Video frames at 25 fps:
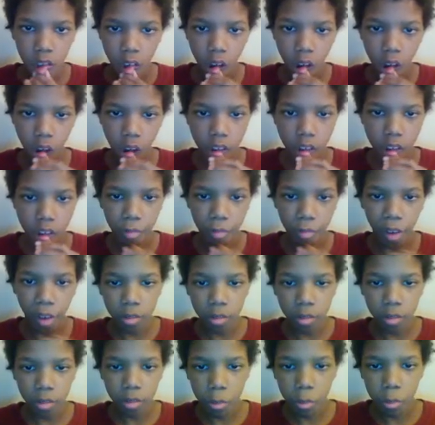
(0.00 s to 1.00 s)
If I
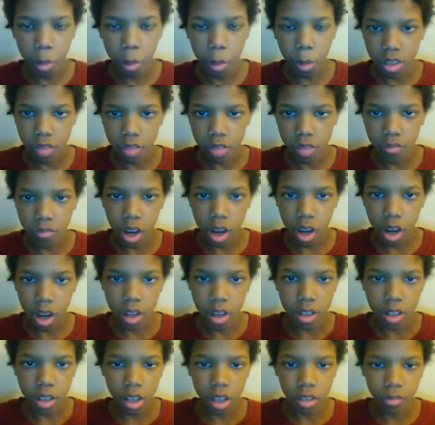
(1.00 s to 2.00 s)
remember, guys, if I
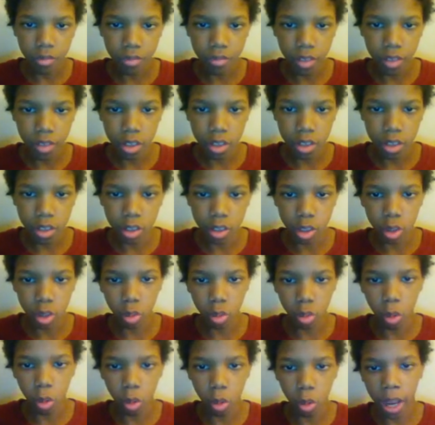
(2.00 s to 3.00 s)
die, the video
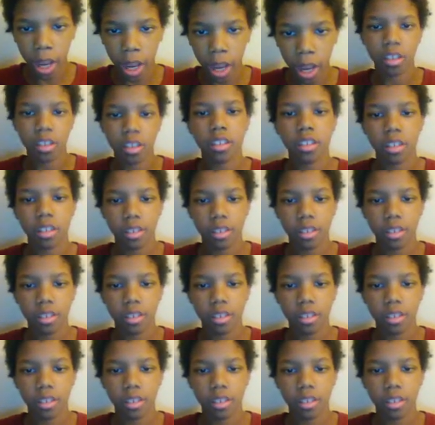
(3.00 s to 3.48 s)
has to end.